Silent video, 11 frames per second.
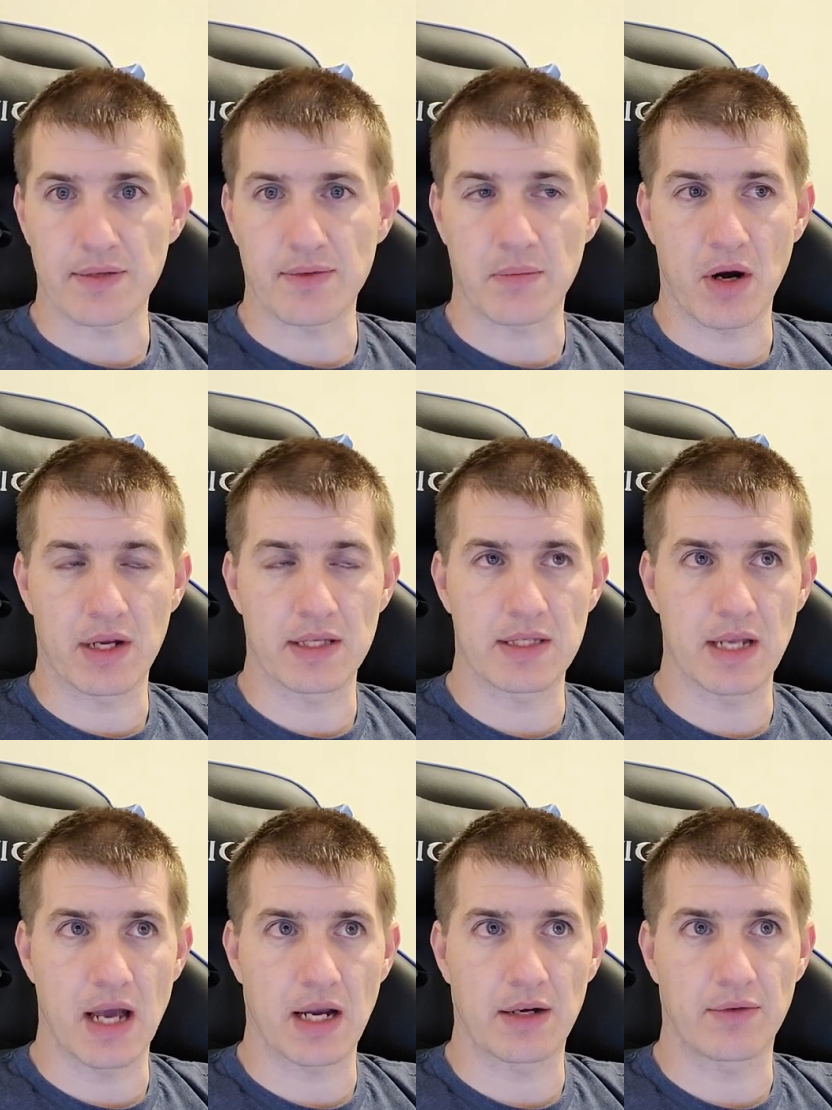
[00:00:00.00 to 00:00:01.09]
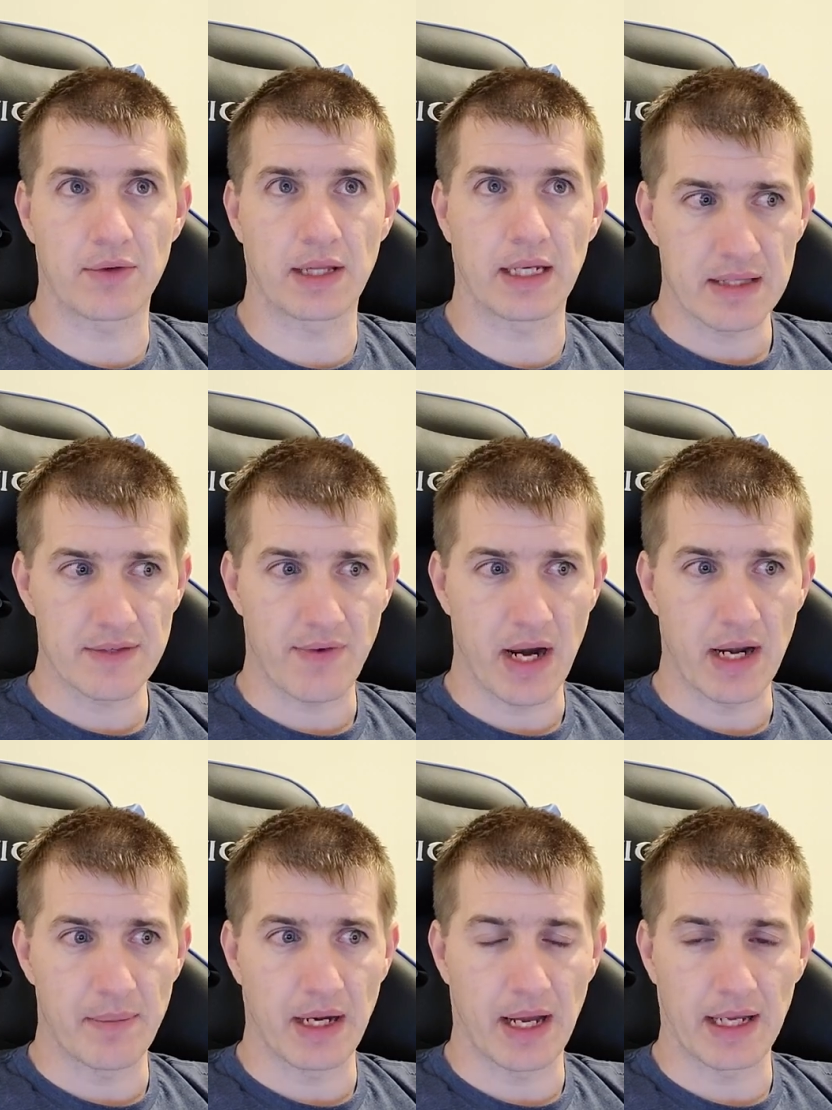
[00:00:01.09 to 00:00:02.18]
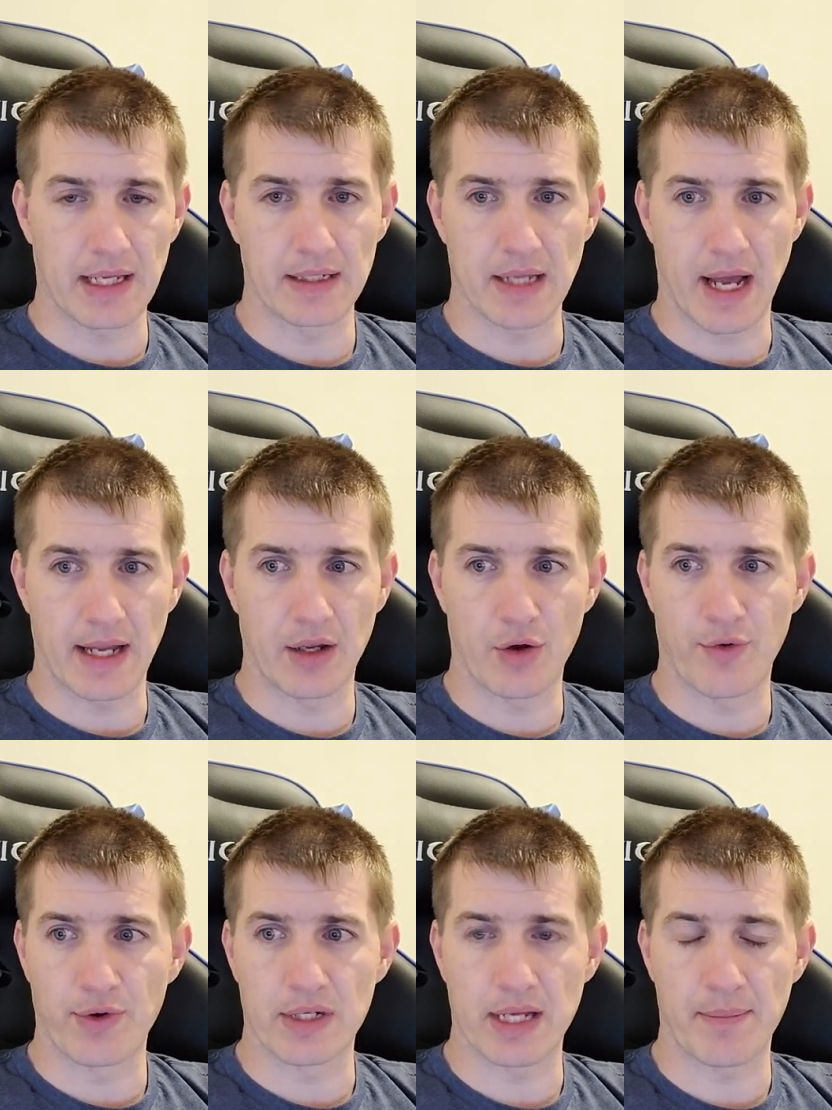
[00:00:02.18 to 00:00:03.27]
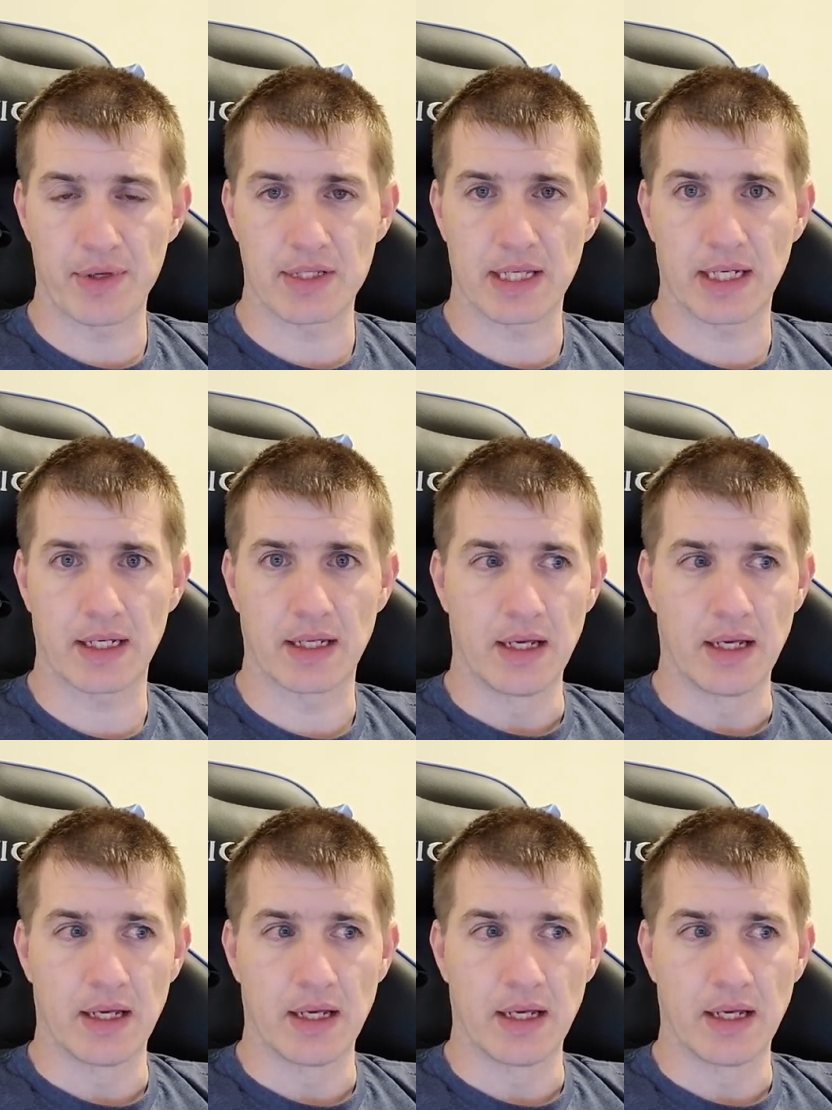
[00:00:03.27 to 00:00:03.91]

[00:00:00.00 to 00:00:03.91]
If the market's not going to really, that's fine. I mean, I can go for a 10%.